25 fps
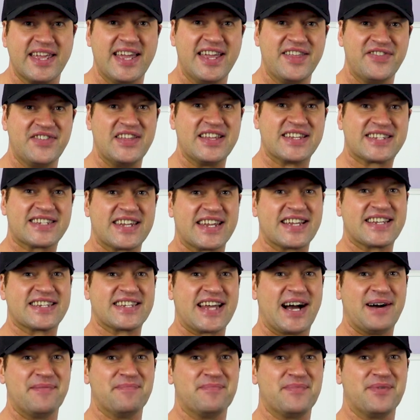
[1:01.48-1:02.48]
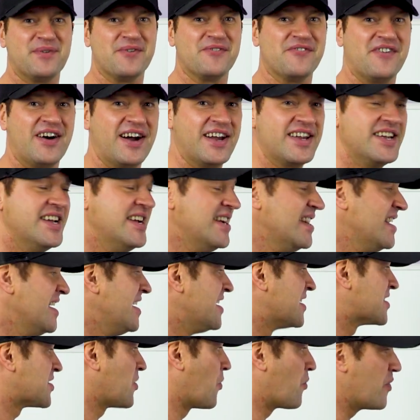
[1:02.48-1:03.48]
in this example, right?
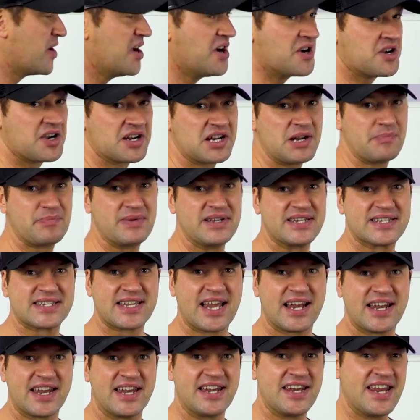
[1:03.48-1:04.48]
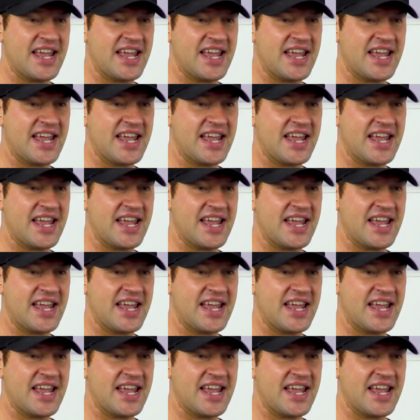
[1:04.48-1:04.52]
So we are going to be selling